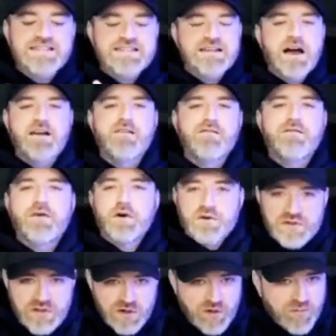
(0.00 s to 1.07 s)
is not a
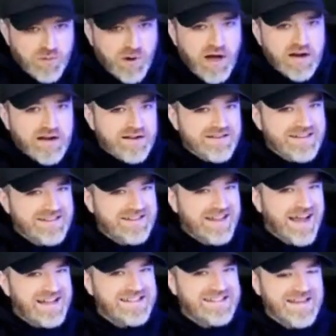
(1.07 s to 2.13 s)
versatile product in
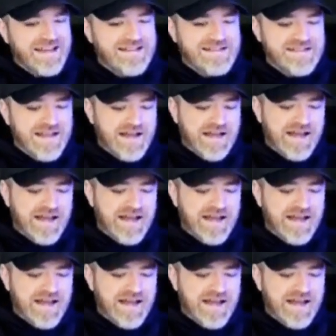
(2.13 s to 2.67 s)
that sense.